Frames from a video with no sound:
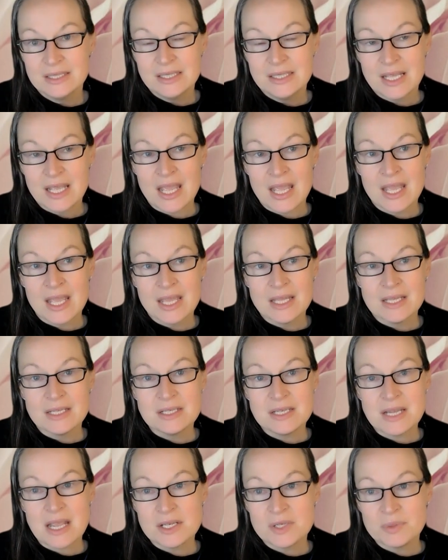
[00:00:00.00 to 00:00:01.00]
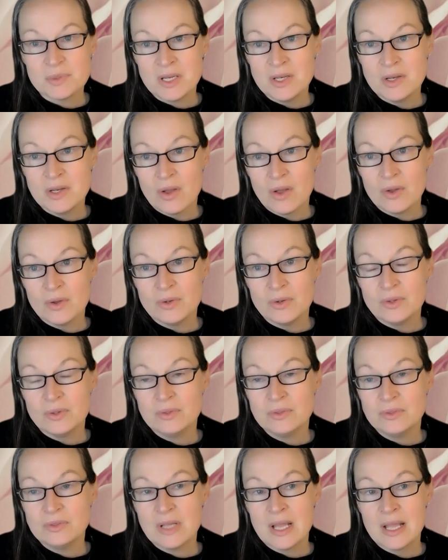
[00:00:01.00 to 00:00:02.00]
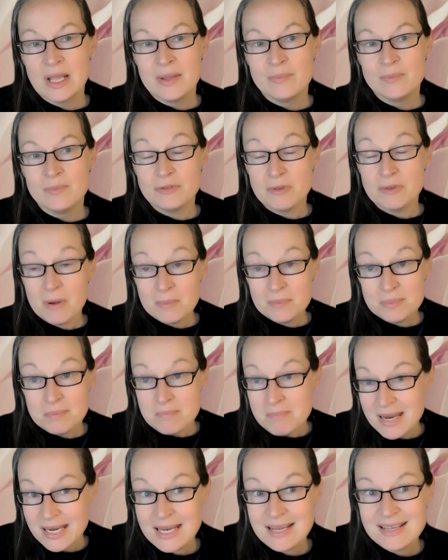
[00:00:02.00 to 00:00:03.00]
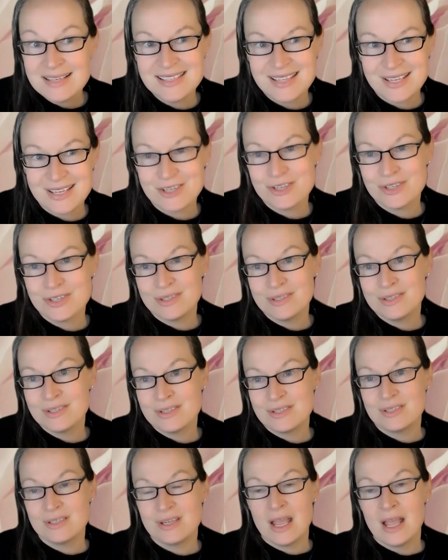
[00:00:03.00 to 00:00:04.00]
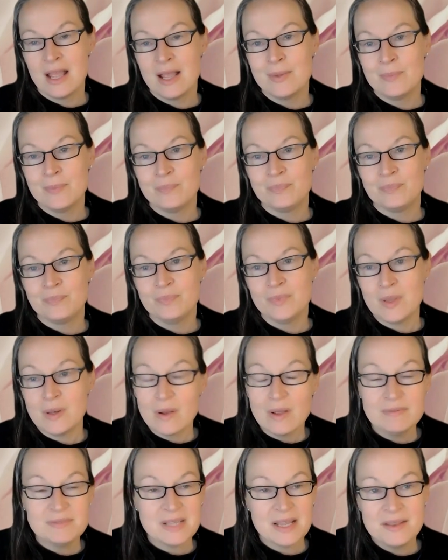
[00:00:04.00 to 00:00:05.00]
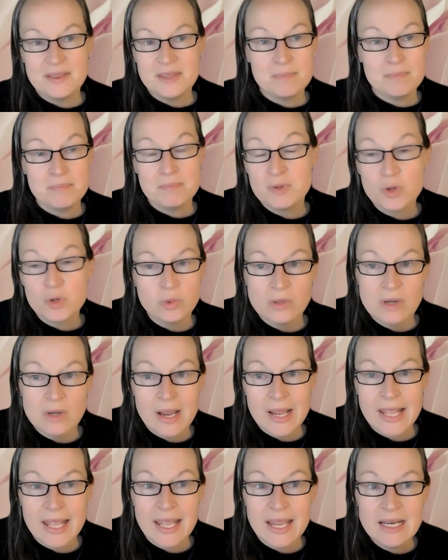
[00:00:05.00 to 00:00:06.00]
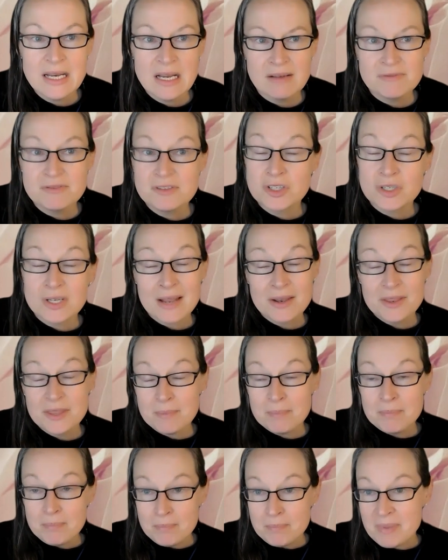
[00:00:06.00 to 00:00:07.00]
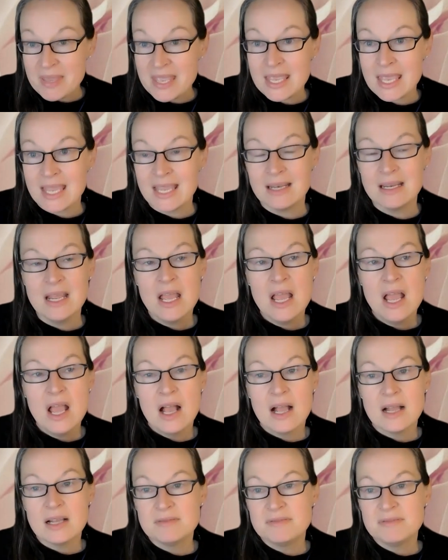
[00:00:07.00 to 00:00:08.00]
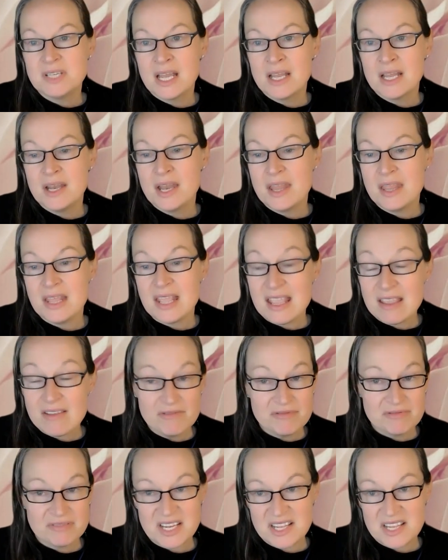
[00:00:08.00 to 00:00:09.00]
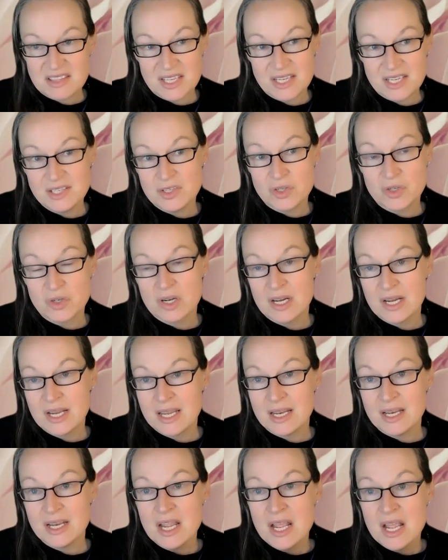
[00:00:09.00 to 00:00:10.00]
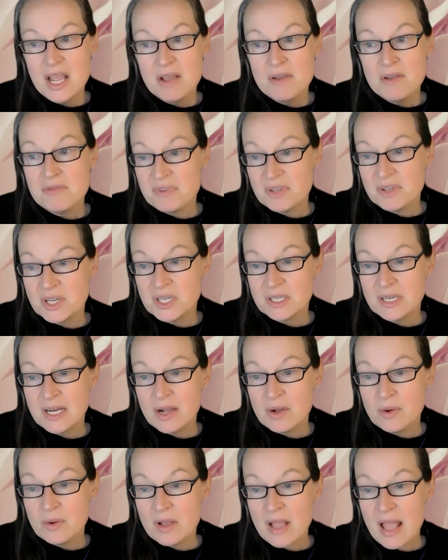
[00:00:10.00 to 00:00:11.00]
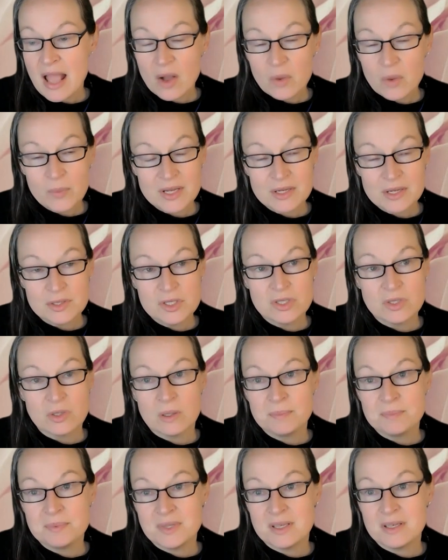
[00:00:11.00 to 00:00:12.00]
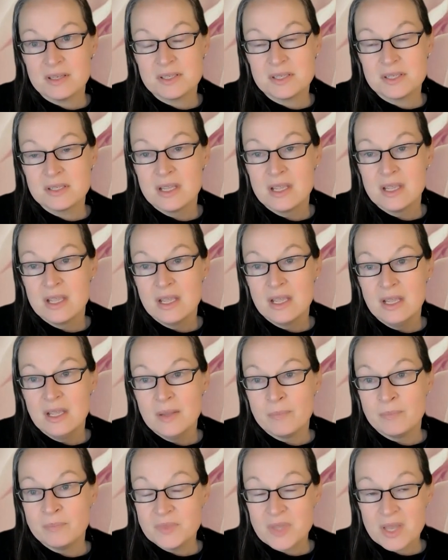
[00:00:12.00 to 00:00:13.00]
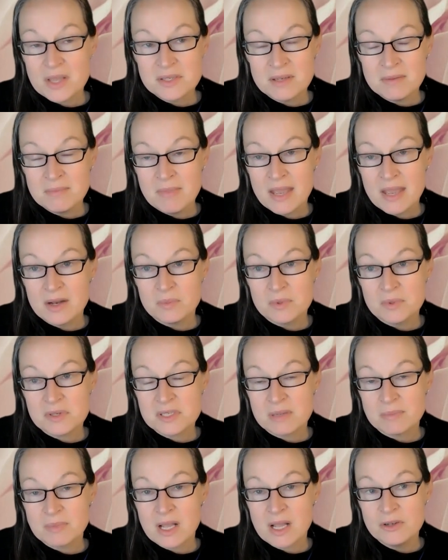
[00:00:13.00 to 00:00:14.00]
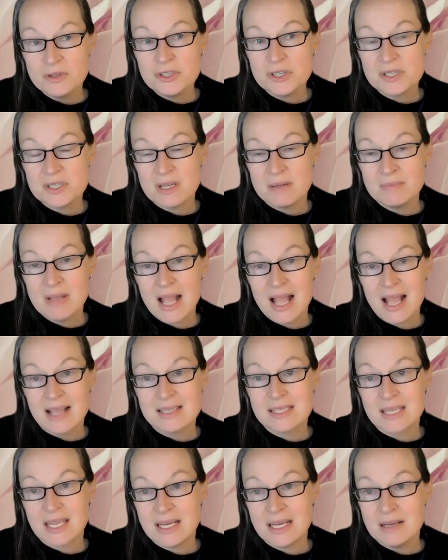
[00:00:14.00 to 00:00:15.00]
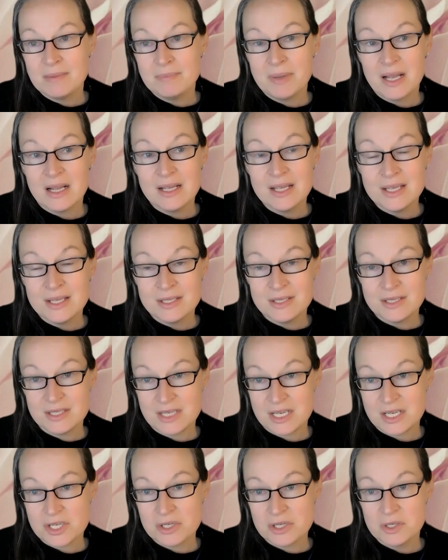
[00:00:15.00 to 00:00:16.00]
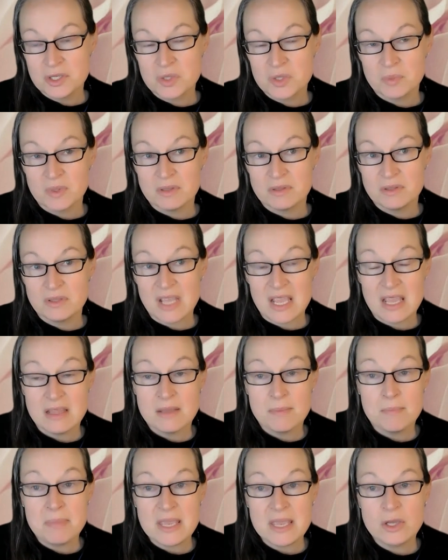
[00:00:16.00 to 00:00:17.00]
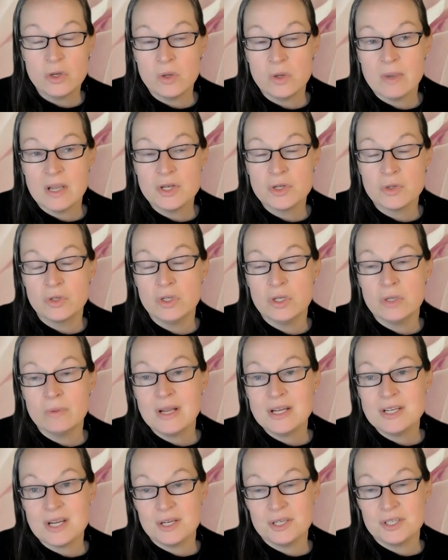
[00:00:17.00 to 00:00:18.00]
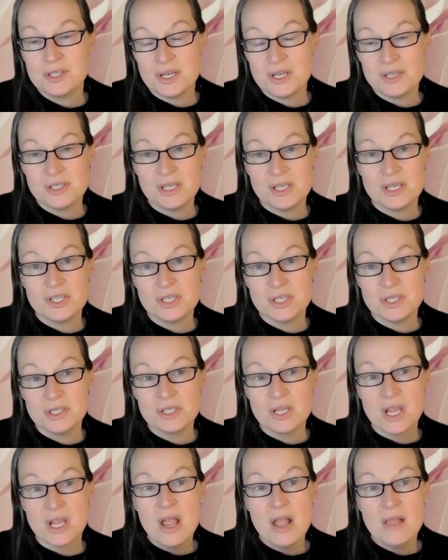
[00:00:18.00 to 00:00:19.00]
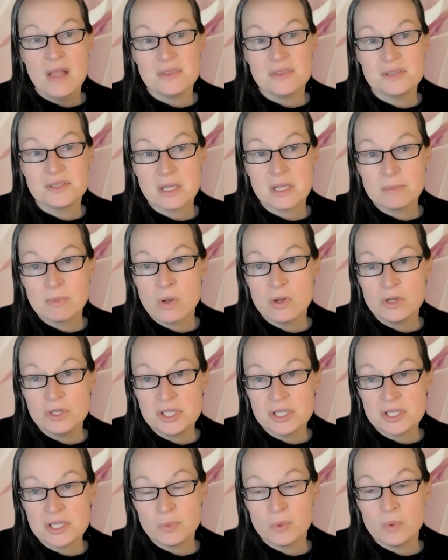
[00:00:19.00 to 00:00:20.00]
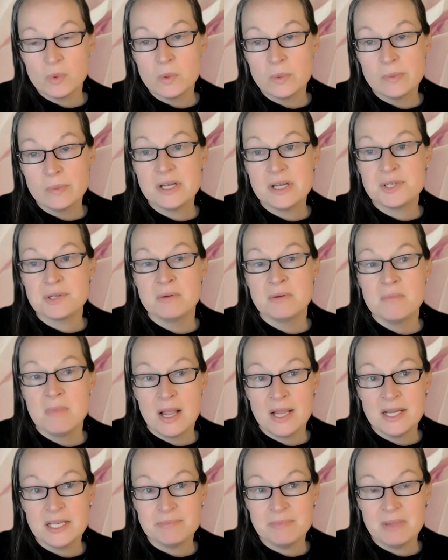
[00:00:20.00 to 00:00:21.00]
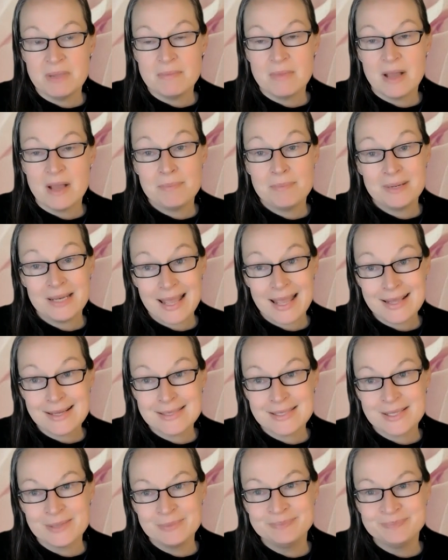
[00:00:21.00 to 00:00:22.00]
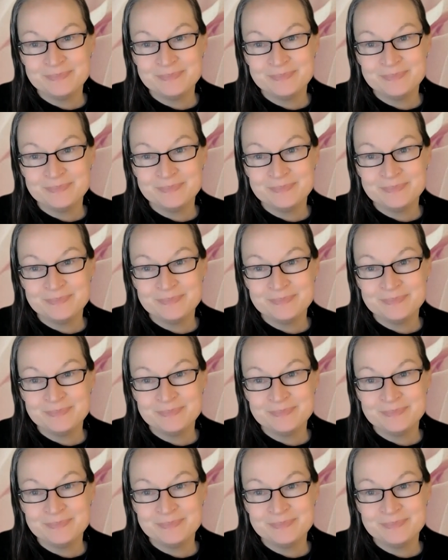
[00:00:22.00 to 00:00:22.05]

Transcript: And as we know from many sessions, I've done the crying, I've done the begging, I've done everything to try and figure out how we could stop this. It doesn't matter what subconscious I'm asking about in sessions with either BQH or QHHC sessions, the subconscious will always remind me my place.